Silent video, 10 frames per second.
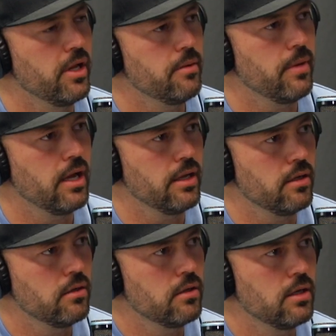of
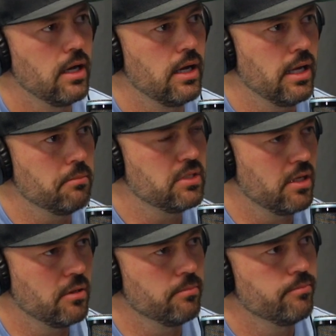mine named
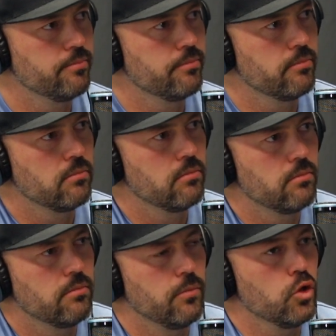Tim
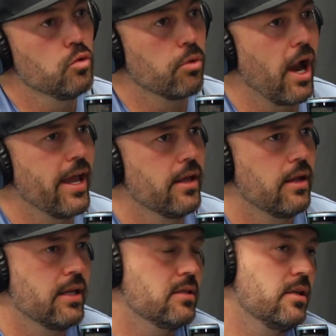knew Brian,
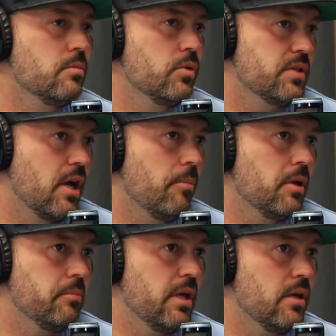and Tim was
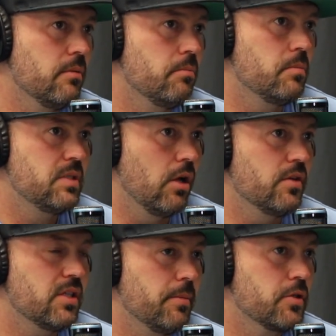helping me sell
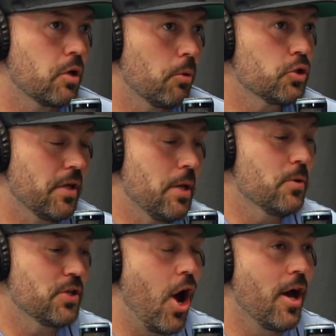some of these commercials. He
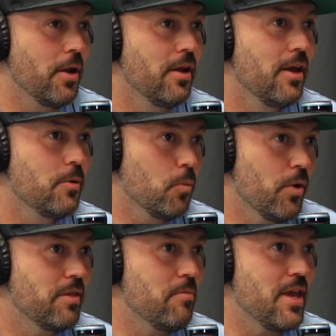was on
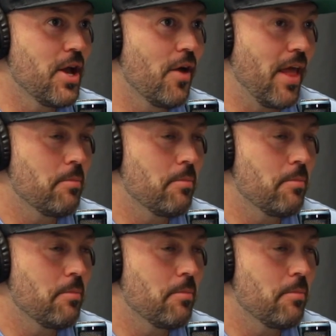with me on that